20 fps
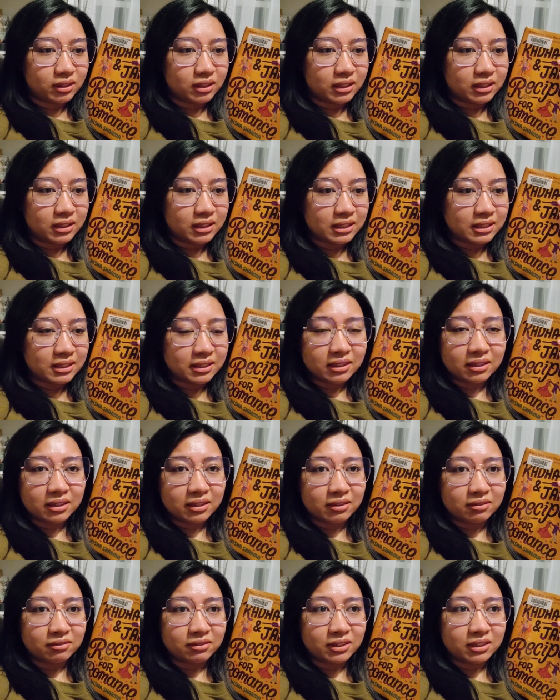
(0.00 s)
he doesn't
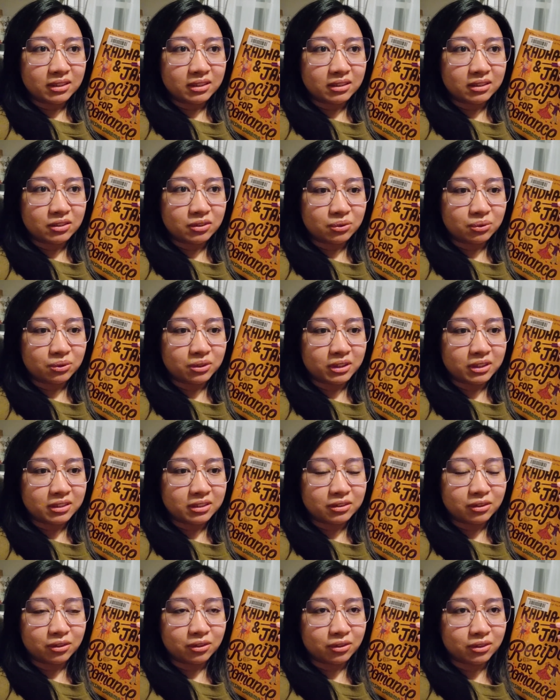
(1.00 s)
inconvenience or
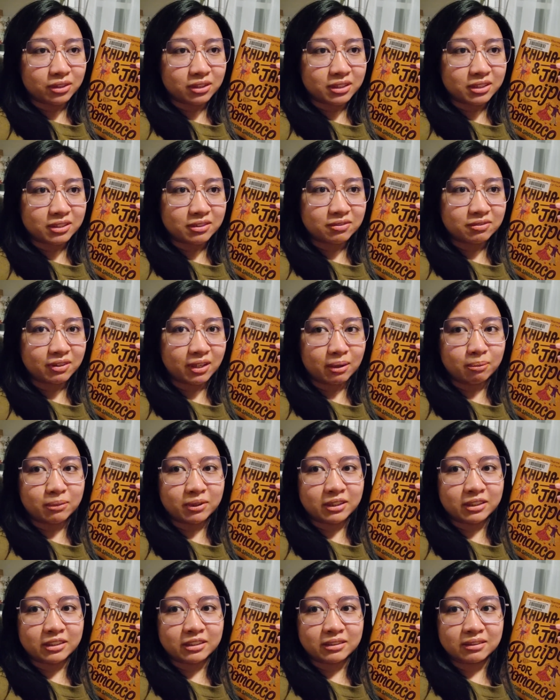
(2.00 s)
doesn't hurt his
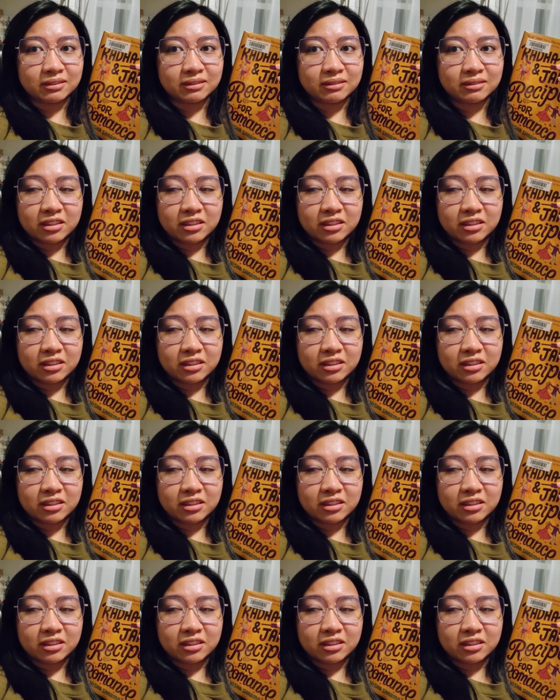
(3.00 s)
family